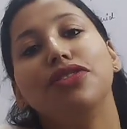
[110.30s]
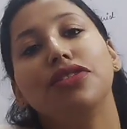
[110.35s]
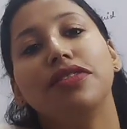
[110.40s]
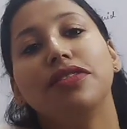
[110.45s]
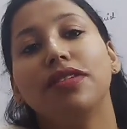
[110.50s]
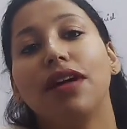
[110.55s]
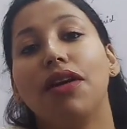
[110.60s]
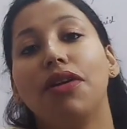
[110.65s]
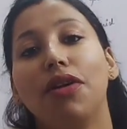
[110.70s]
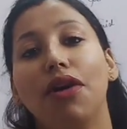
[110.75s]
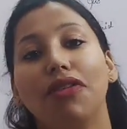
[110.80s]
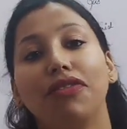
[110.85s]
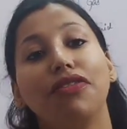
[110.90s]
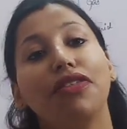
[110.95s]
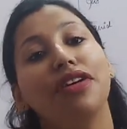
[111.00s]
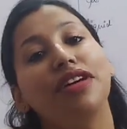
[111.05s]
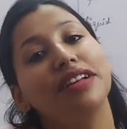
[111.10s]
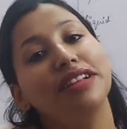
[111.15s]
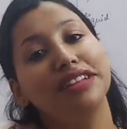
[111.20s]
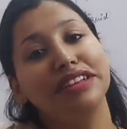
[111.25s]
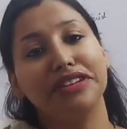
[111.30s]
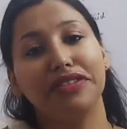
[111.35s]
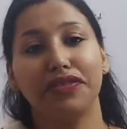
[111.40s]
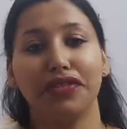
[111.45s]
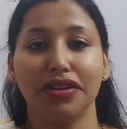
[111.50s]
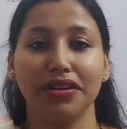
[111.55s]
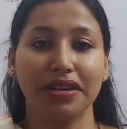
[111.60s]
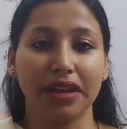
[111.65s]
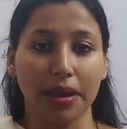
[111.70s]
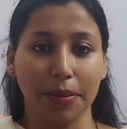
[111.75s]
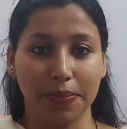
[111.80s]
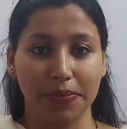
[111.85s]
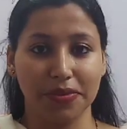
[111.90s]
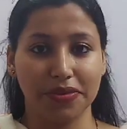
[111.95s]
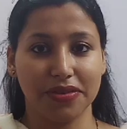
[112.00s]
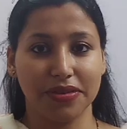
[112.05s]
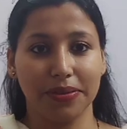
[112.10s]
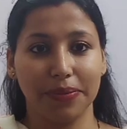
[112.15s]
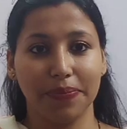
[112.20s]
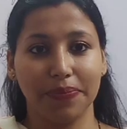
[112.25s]
are of different
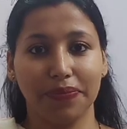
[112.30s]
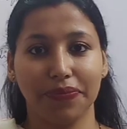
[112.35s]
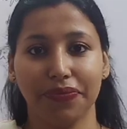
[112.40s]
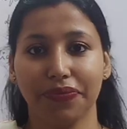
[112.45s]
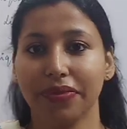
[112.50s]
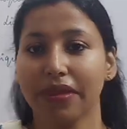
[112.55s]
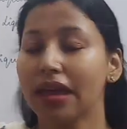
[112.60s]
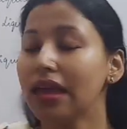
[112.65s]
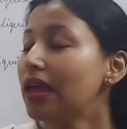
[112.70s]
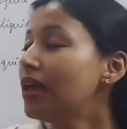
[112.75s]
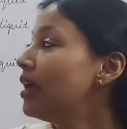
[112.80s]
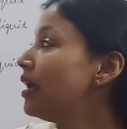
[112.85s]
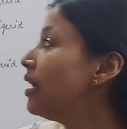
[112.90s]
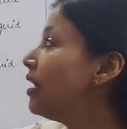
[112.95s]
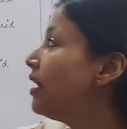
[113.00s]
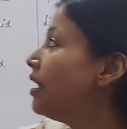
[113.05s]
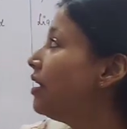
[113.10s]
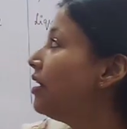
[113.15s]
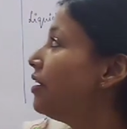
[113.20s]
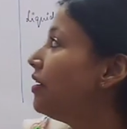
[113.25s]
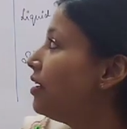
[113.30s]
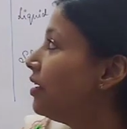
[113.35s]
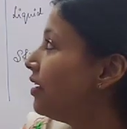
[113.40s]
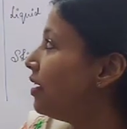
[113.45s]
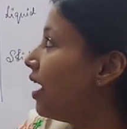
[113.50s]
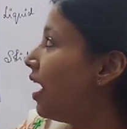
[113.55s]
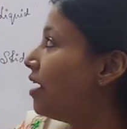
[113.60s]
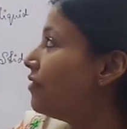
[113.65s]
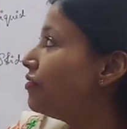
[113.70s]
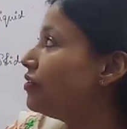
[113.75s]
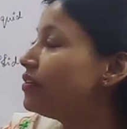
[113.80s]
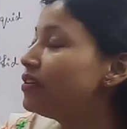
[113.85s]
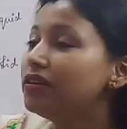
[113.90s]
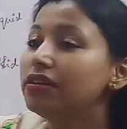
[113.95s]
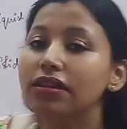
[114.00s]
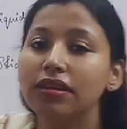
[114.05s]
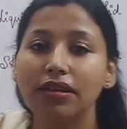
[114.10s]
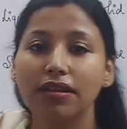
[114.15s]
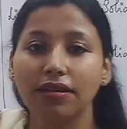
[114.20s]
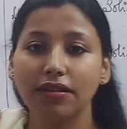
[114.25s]
types. I've written
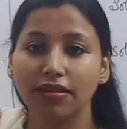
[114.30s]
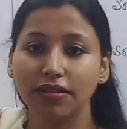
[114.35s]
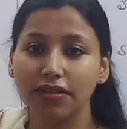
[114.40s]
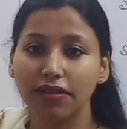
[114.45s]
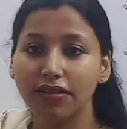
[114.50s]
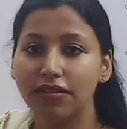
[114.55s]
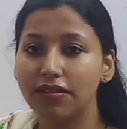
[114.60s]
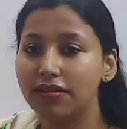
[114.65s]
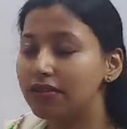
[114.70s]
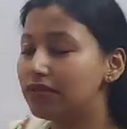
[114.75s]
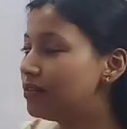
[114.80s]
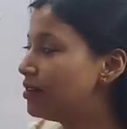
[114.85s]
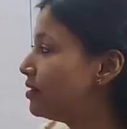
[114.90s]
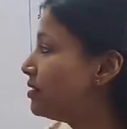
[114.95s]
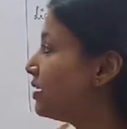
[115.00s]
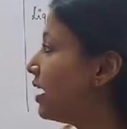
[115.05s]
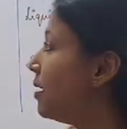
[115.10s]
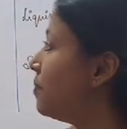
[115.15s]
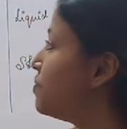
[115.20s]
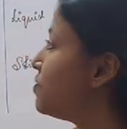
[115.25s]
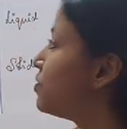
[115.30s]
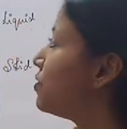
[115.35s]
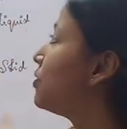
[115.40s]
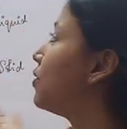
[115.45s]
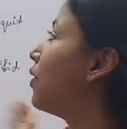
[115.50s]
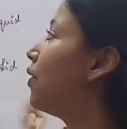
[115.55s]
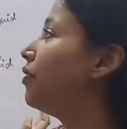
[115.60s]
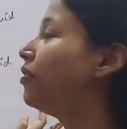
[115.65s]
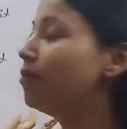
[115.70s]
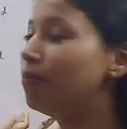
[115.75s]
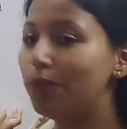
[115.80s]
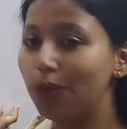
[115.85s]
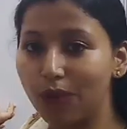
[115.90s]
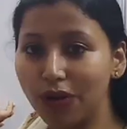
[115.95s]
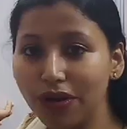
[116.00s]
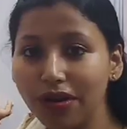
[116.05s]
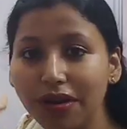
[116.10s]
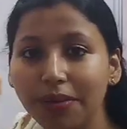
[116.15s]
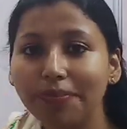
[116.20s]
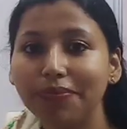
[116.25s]
the types on the board
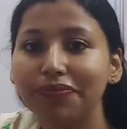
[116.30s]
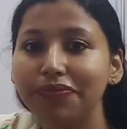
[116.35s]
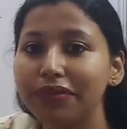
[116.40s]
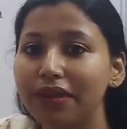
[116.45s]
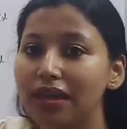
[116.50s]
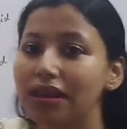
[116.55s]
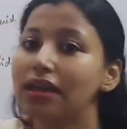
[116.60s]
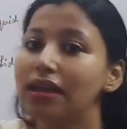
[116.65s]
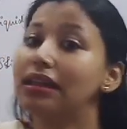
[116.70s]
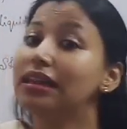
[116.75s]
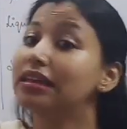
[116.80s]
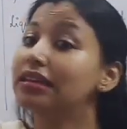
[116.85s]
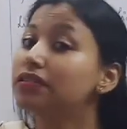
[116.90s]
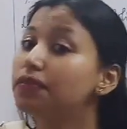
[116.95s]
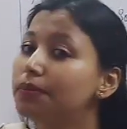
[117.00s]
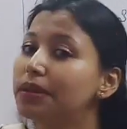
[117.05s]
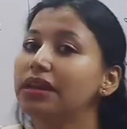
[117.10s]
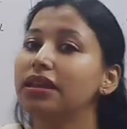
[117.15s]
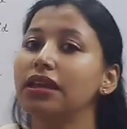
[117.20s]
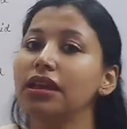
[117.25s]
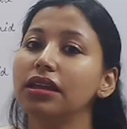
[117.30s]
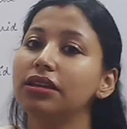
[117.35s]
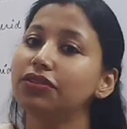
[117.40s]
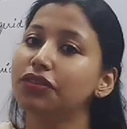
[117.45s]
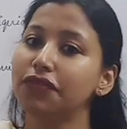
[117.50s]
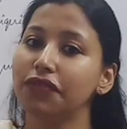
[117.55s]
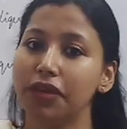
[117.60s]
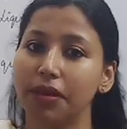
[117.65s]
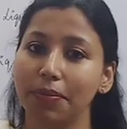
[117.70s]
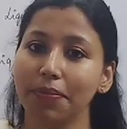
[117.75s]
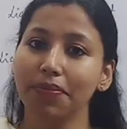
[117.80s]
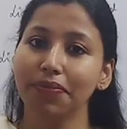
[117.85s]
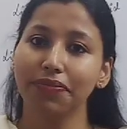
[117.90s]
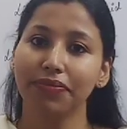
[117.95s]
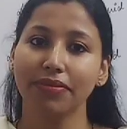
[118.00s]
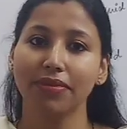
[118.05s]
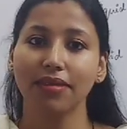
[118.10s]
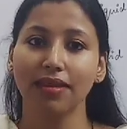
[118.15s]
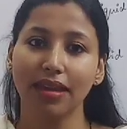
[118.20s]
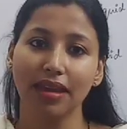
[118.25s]
and I'll explain each of
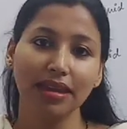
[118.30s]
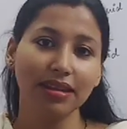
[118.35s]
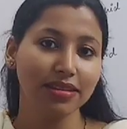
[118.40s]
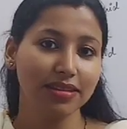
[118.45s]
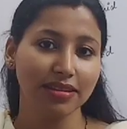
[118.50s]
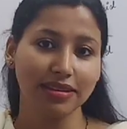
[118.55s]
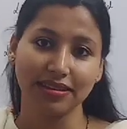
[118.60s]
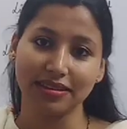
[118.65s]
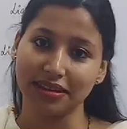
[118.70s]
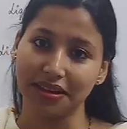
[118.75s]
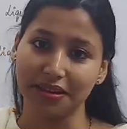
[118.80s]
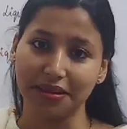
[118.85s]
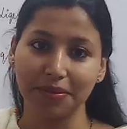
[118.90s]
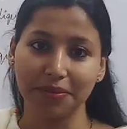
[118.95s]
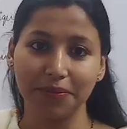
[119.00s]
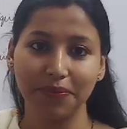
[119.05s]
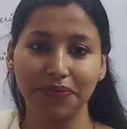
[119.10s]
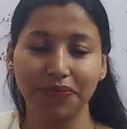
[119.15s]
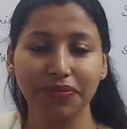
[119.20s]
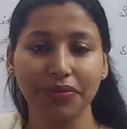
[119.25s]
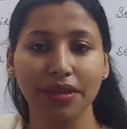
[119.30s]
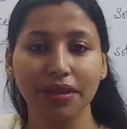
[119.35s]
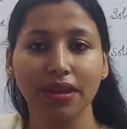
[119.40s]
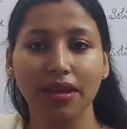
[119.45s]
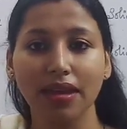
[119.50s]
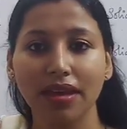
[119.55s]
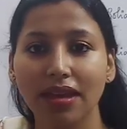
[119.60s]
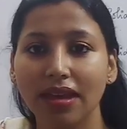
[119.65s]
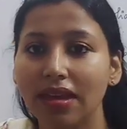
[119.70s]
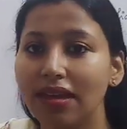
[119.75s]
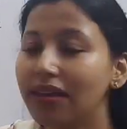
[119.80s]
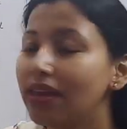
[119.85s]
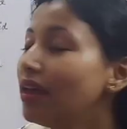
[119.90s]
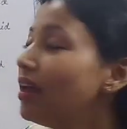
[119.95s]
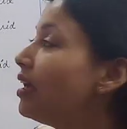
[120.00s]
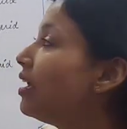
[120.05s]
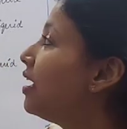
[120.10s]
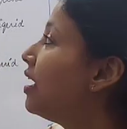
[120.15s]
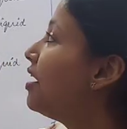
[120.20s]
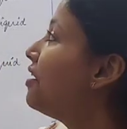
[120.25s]
them in detail.
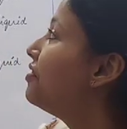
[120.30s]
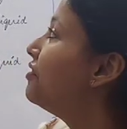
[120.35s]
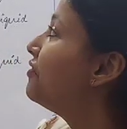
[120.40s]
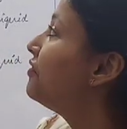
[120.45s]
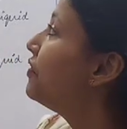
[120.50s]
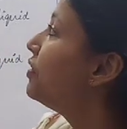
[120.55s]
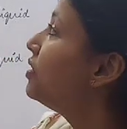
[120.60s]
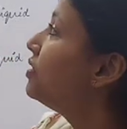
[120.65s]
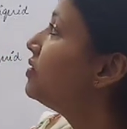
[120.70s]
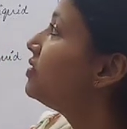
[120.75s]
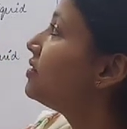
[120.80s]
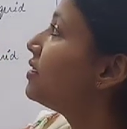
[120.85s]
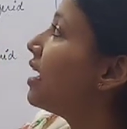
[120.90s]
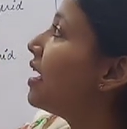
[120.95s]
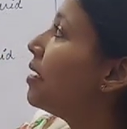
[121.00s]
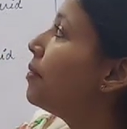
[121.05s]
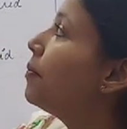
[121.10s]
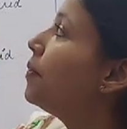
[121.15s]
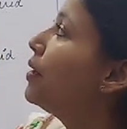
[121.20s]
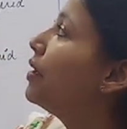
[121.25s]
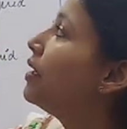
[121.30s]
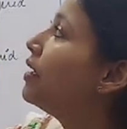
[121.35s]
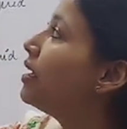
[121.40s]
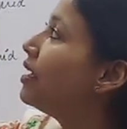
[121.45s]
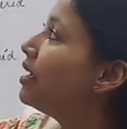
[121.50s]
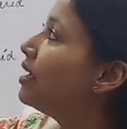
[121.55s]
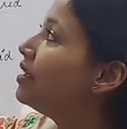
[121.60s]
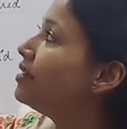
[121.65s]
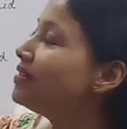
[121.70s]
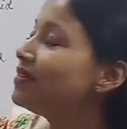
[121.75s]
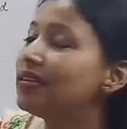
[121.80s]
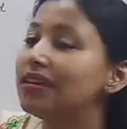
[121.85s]
Okay? The first type is